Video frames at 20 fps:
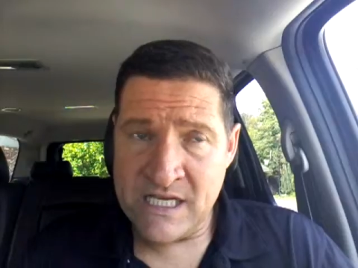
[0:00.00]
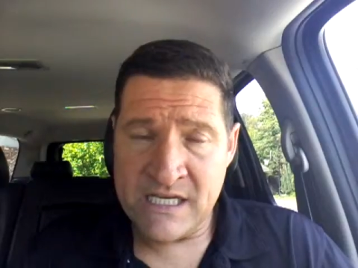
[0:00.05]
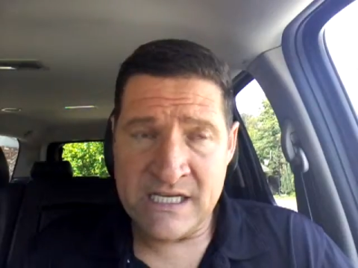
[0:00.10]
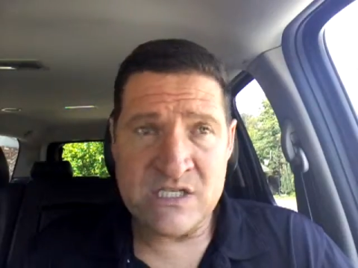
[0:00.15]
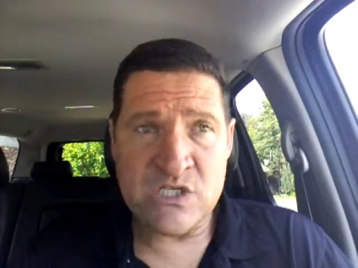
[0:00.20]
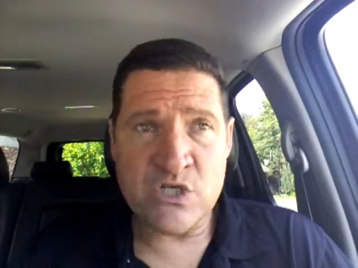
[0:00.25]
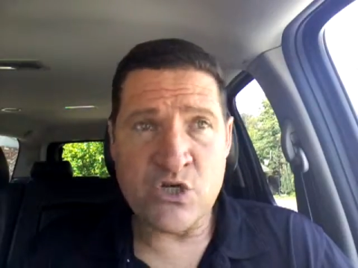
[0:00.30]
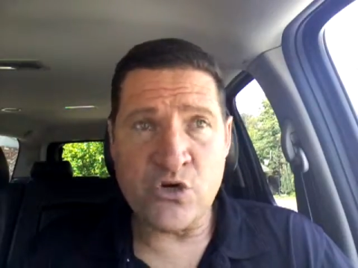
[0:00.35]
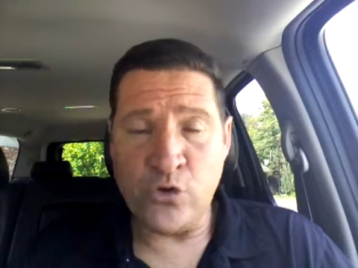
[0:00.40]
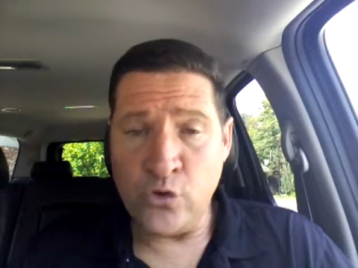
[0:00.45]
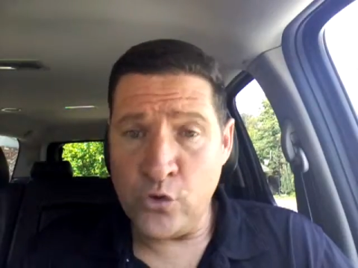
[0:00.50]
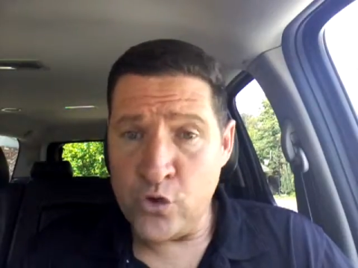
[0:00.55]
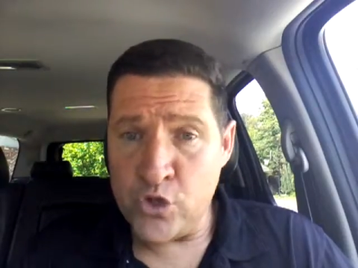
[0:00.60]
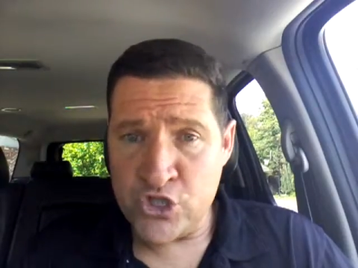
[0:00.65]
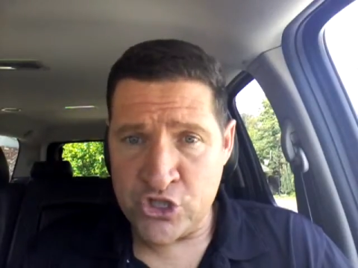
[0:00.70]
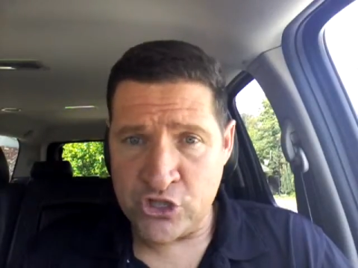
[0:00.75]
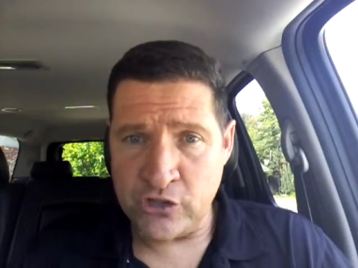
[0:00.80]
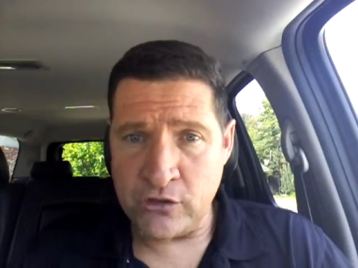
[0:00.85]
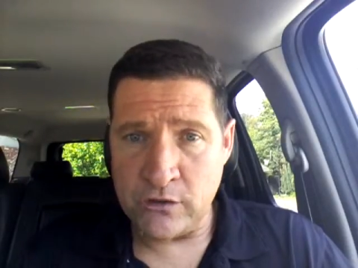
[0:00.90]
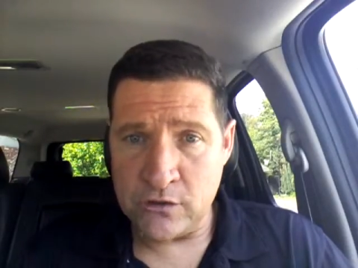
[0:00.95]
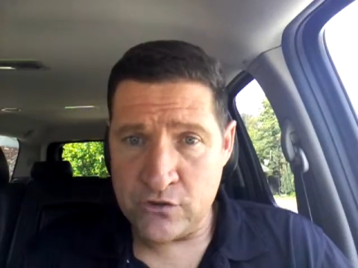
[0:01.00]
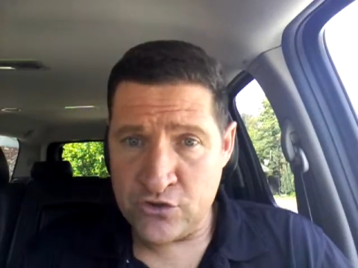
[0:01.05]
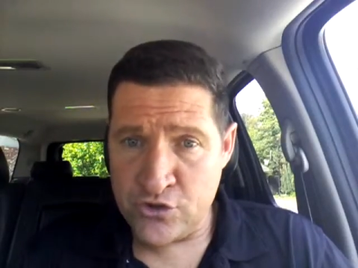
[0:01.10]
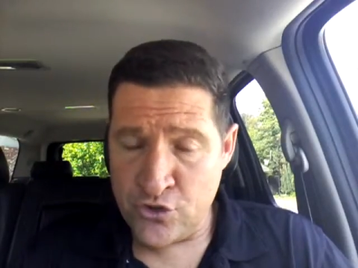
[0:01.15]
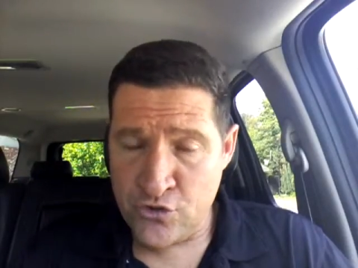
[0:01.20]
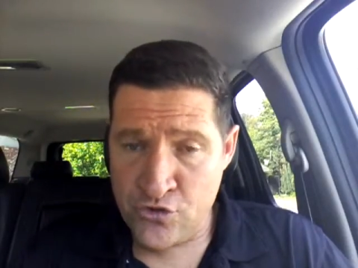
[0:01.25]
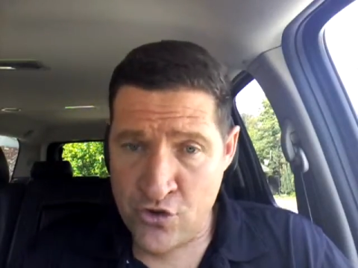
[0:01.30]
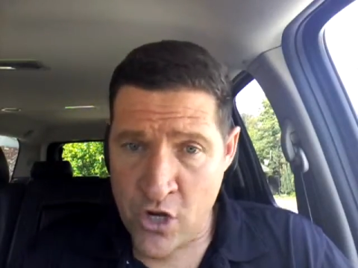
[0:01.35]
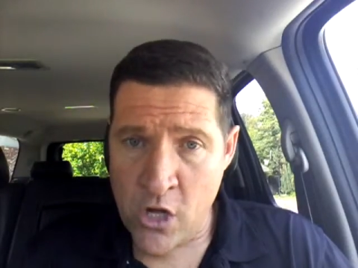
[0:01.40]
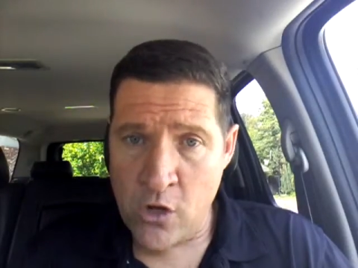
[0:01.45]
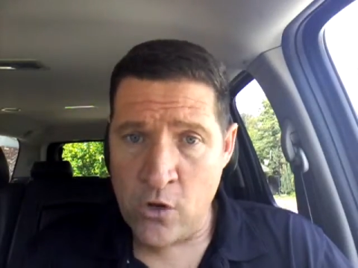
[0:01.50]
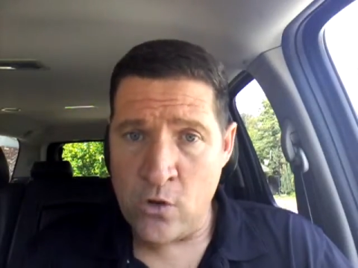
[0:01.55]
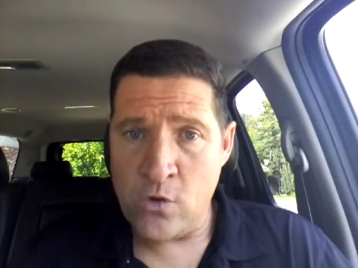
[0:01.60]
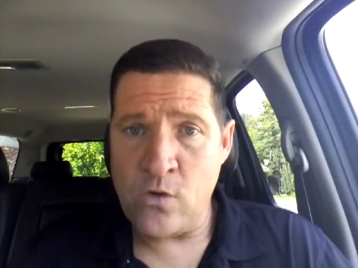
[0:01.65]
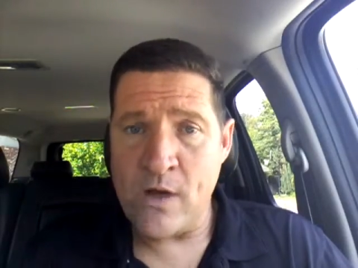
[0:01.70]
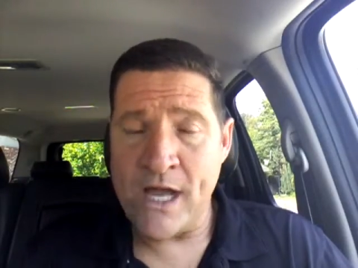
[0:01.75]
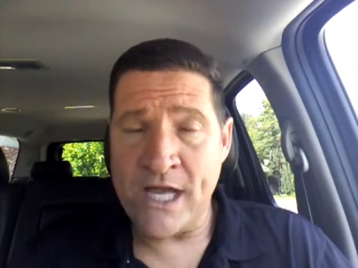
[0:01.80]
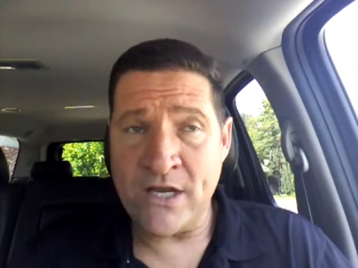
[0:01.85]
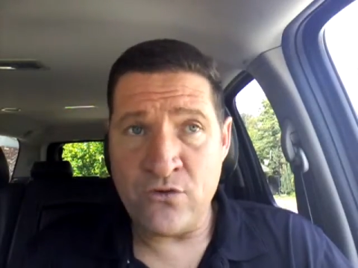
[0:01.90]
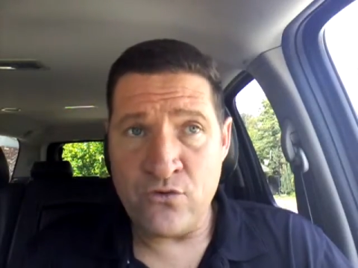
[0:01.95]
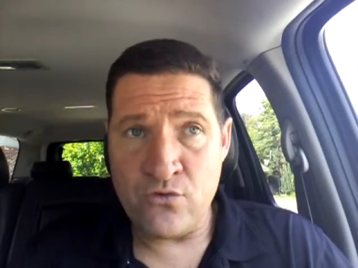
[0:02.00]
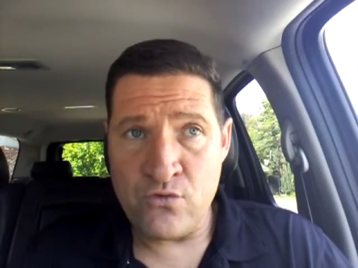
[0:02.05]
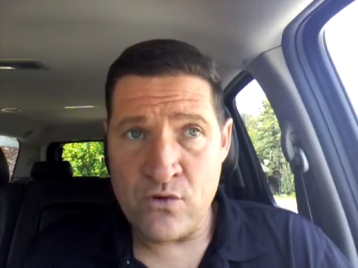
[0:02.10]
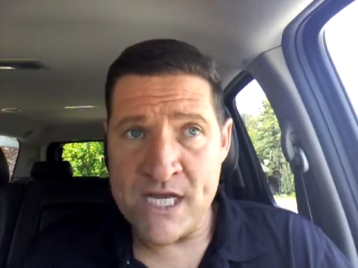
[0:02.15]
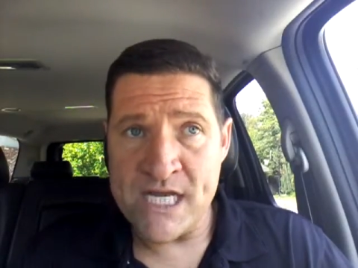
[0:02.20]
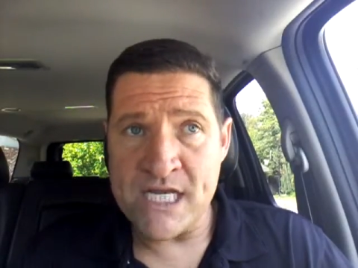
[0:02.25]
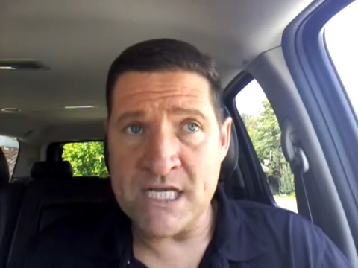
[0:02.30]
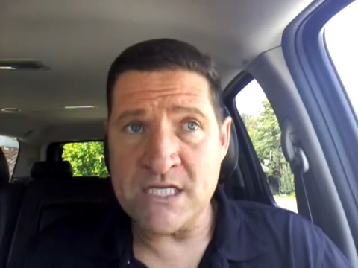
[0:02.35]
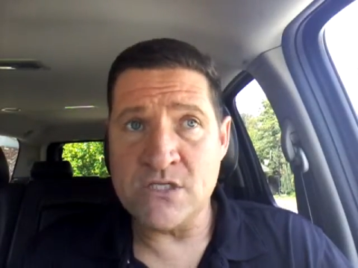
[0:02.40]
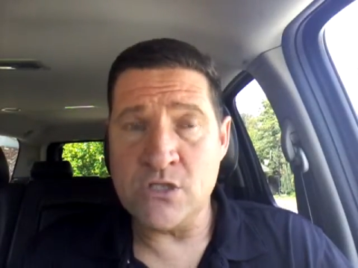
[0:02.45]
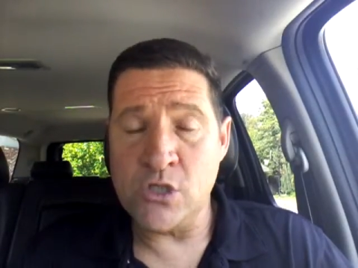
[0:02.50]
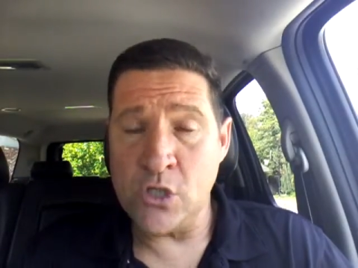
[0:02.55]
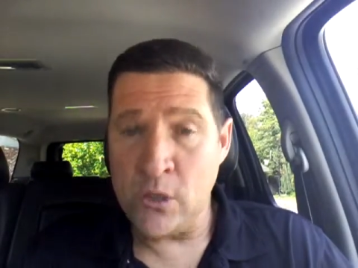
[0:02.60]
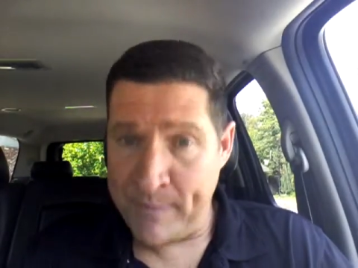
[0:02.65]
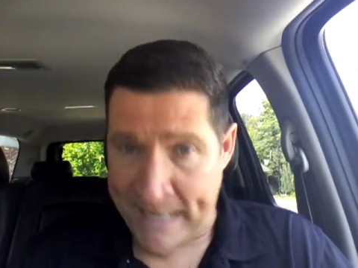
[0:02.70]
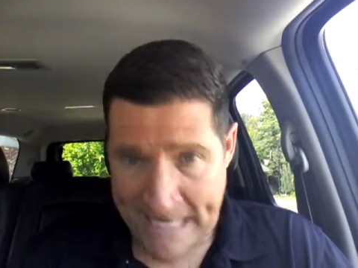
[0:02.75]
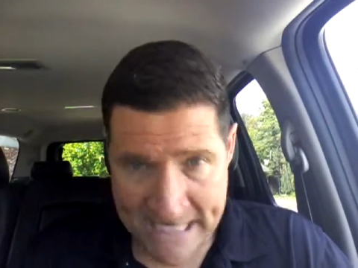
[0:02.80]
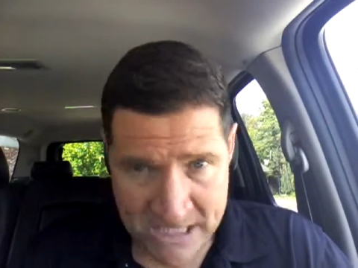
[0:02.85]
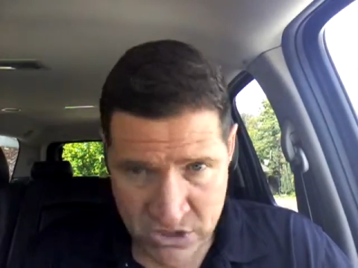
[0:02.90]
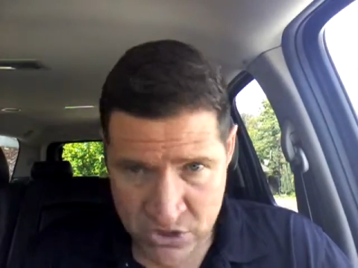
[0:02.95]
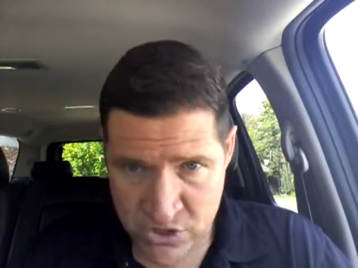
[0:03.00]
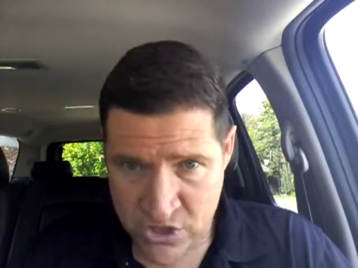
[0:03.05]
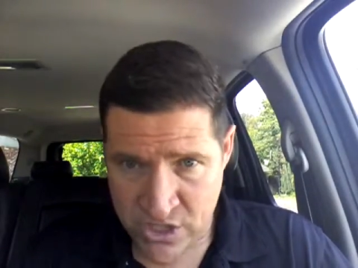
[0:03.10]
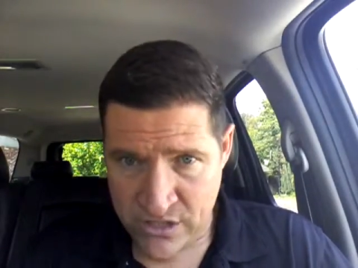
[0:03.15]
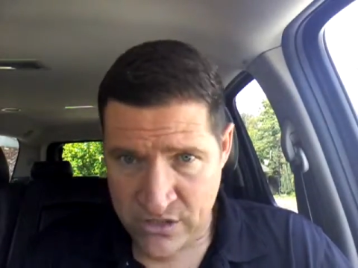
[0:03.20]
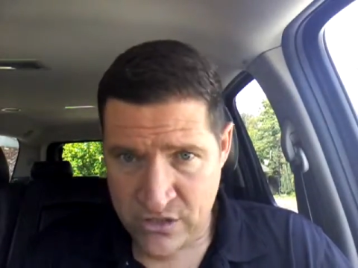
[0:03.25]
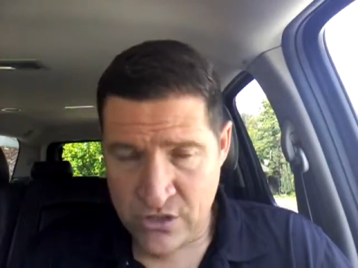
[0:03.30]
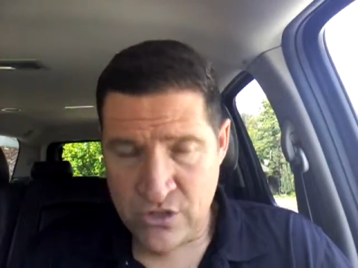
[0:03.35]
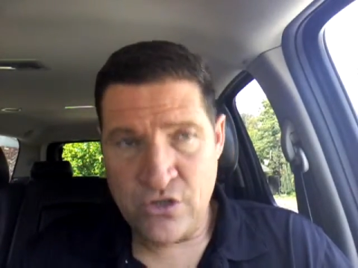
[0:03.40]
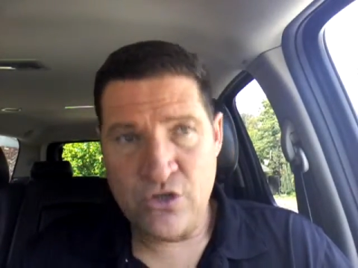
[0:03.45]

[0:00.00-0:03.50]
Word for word: It is crucial to know and read your passenger,